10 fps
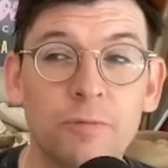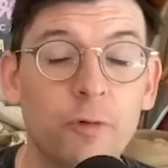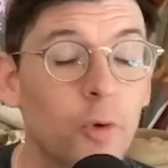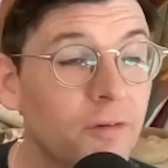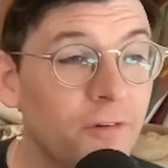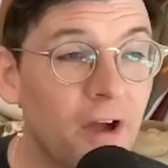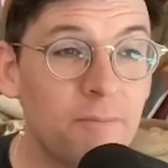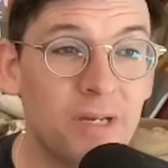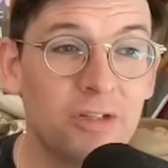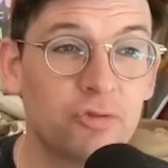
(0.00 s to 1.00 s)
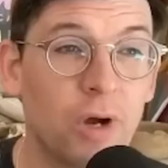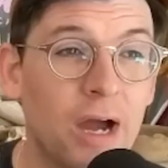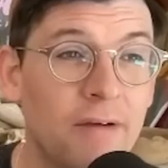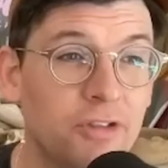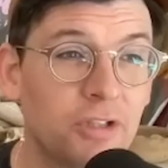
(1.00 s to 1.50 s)
45-minute
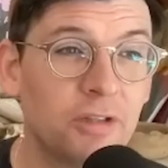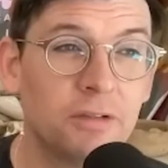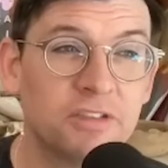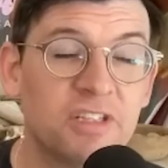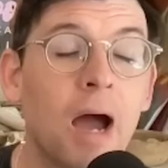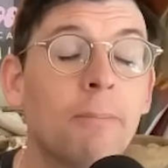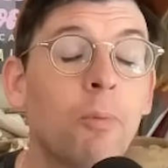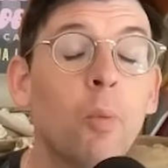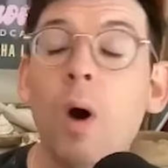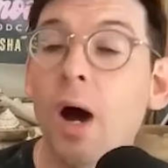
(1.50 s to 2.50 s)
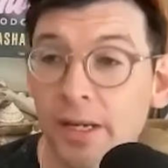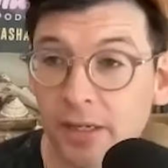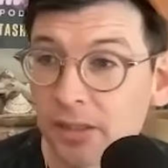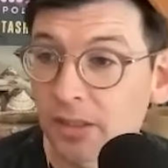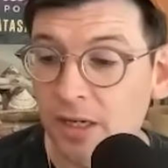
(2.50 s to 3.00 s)
drive to the stop 1